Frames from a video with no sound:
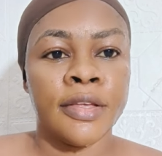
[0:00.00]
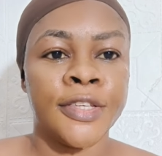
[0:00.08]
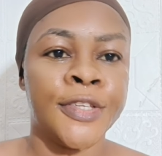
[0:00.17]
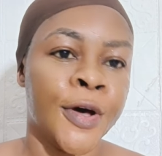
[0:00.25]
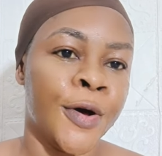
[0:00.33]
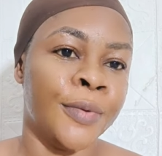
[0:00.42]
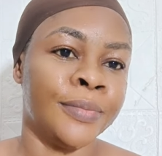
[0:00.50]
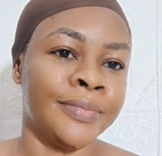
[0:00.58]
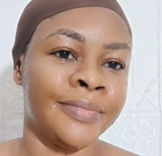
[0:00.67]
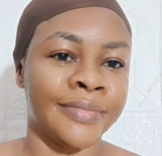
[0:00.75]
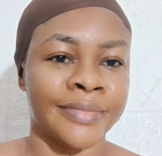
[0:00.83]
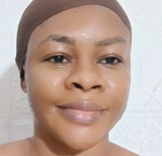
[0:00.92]
So
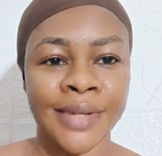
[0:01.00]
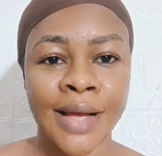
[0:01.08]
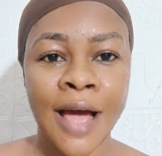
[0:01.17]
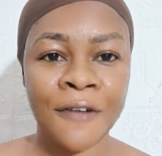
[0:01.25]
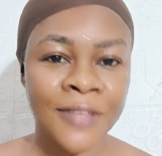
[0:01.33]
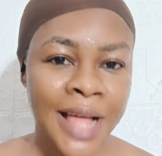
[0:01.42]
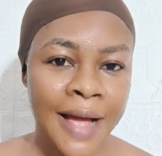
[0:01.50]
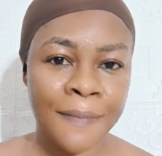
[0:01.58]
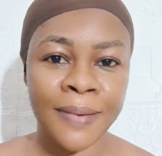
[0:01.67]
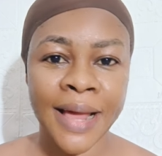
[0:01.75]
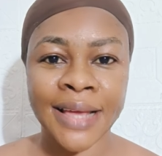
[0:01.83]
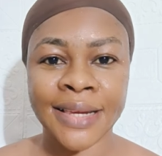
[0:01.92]
after
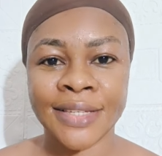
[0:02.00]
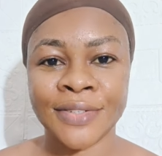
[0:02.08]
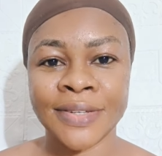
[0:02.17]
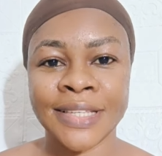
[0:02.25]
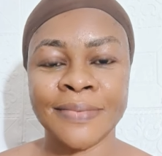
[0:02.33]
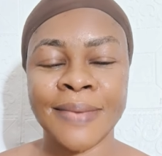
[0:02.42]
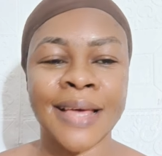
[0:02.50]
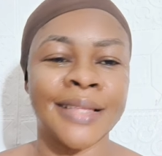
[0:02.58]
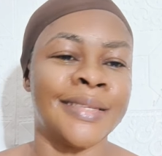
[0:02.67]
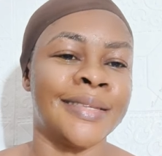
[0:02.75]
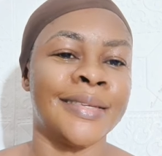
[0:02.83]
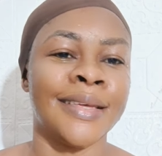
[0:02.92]
applying this
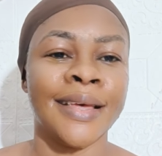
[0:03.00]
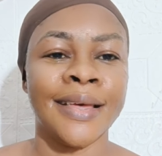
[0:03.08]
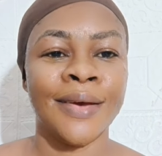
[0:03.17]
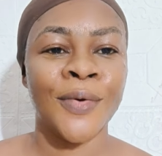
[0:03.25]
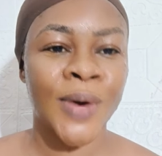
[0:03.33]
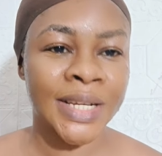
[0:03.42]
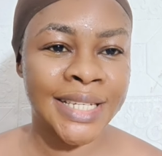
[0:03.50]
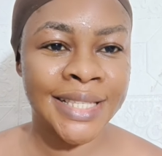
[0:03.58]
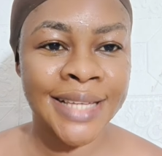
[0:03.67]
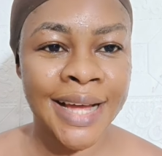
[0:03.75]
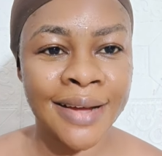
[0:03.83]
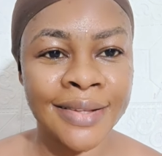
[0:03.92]
treatment, wash
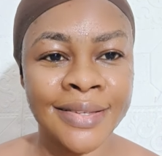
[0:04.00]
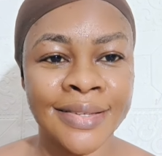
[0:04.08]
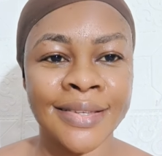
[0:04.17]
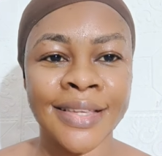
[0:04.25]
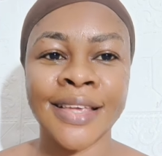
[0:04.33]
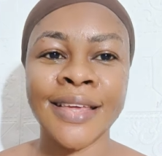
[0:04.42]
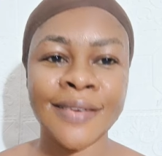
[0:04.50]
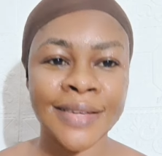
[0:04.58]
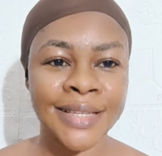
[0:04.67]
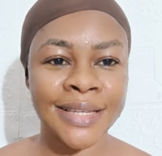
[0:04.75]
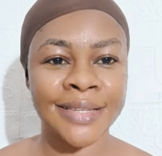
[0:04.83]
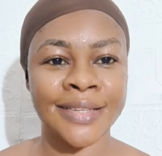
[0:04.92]
it out. You
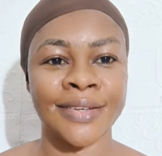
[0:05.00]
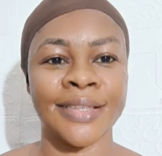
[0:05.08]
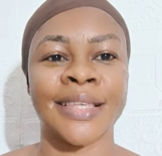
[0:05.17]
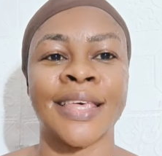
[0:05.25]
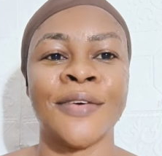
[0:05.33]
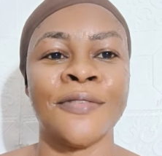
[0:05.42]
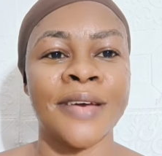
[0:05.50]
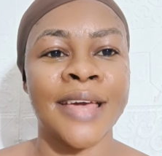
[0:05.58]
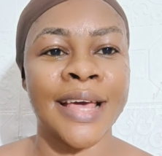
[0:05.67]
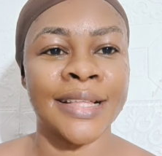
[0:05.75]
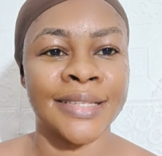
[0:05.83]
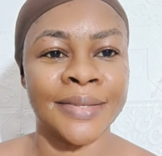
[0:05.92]
notice your skin will
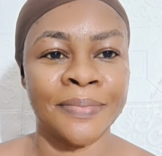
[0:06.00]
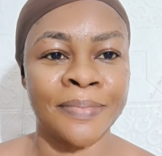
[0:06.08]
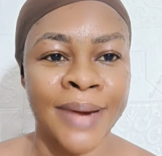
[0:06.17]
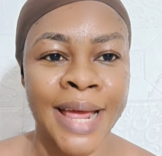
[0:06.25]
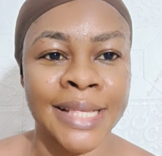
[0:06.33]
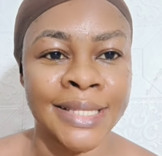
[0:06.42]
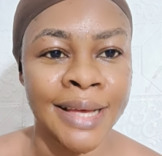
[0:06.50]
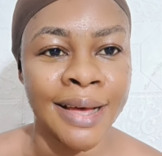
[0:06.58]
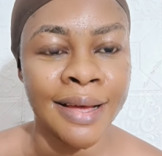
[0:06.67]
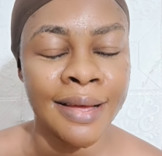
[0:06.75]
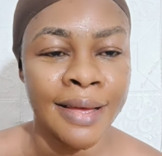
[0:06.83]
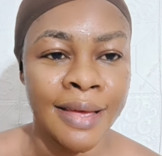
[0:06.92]
get
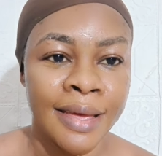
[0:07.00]
brighter.